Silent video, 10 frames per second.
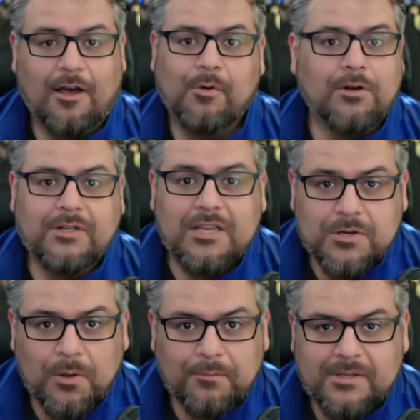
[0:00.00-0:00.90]
We don't teach
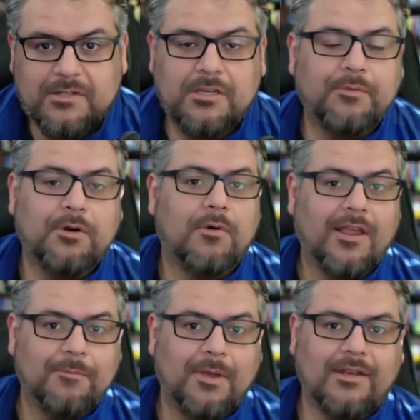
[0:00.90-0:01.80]
cold messaging. We don't
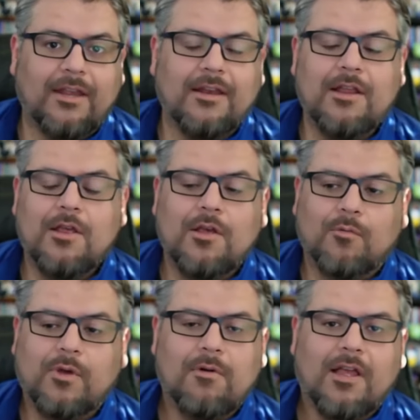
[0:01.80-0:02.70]
recommend it.
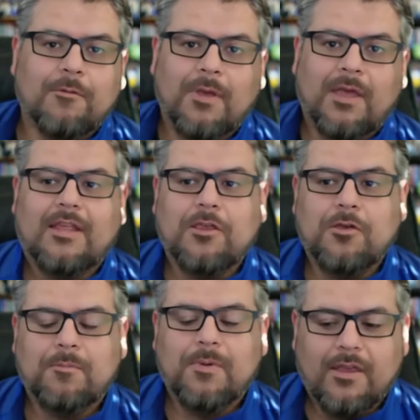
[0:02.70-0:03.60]
We recommend that you
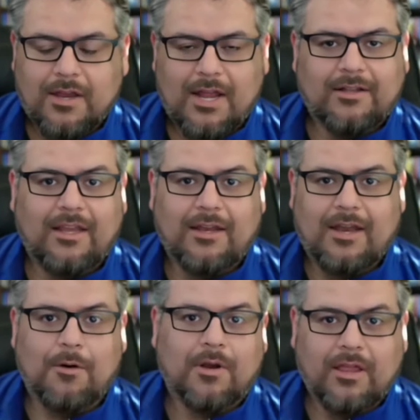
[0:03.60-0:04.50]
be connecting and
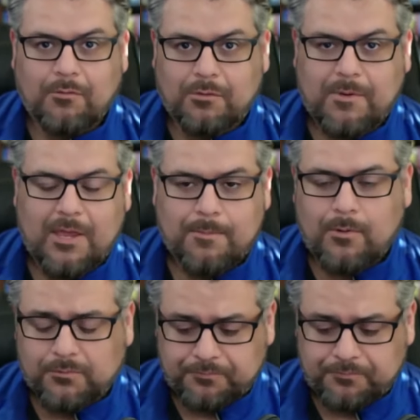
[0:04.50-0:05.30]
networking with people,